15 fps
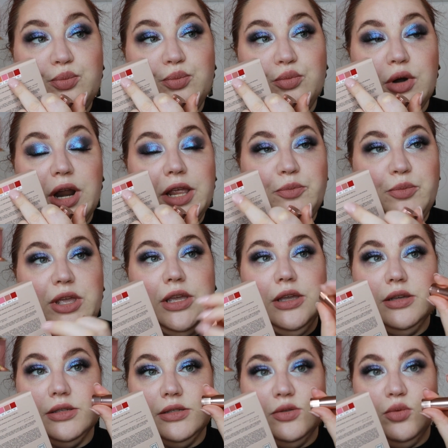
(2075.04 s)
bright
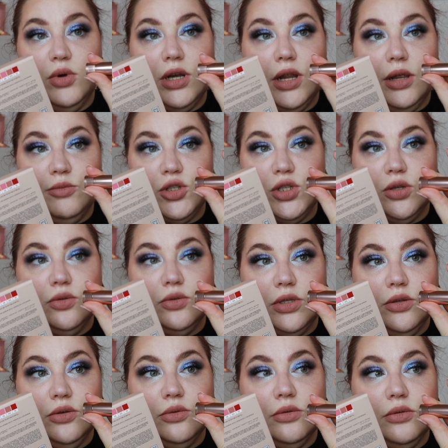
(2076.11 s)
pink, is the one I showed
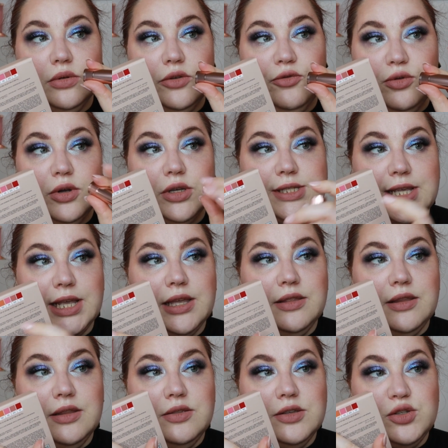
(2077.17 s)
you for a
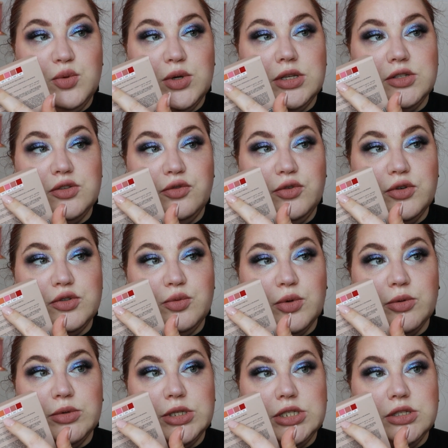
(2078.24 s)
second, and this one is the first
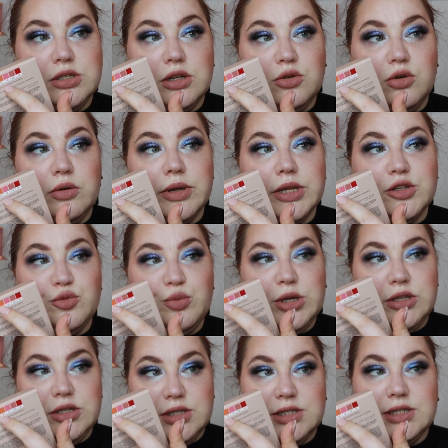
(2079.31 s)
one, which is not orange,
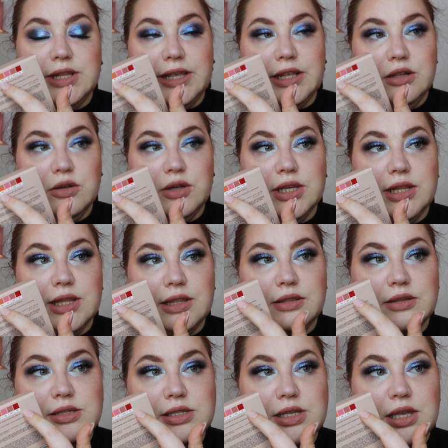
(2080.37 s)
but it's like looking
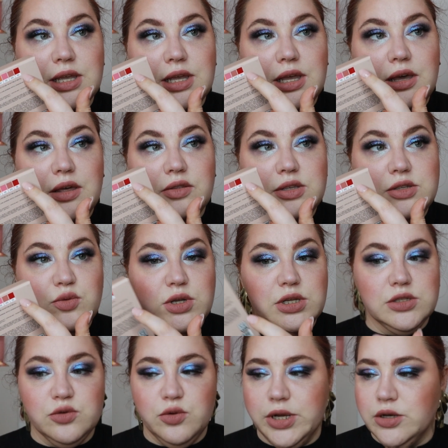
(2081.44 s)
like this. This one
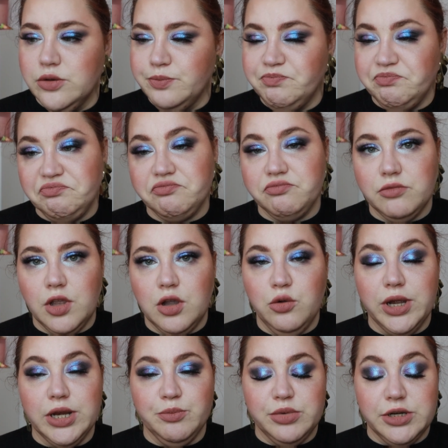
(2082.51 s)
is quite
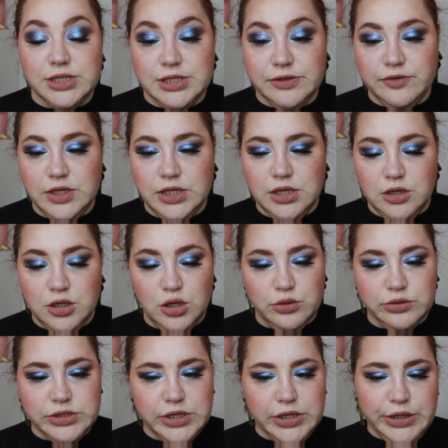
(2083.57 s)
impressively
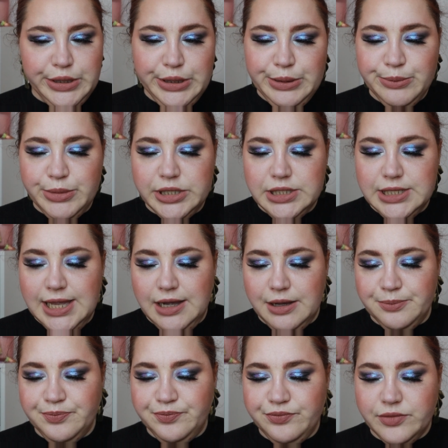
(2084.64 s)
close. But
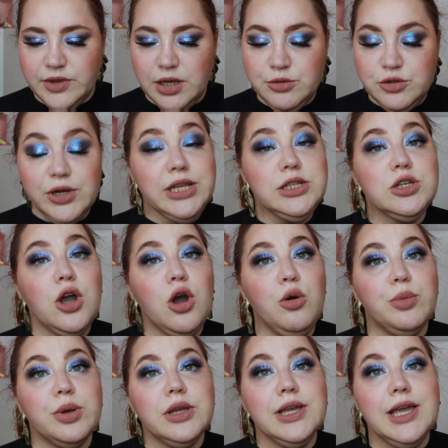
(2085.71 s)
yeah, I'm trying to
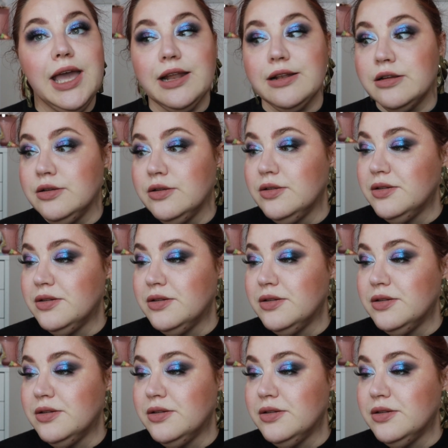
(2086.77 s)
cope again.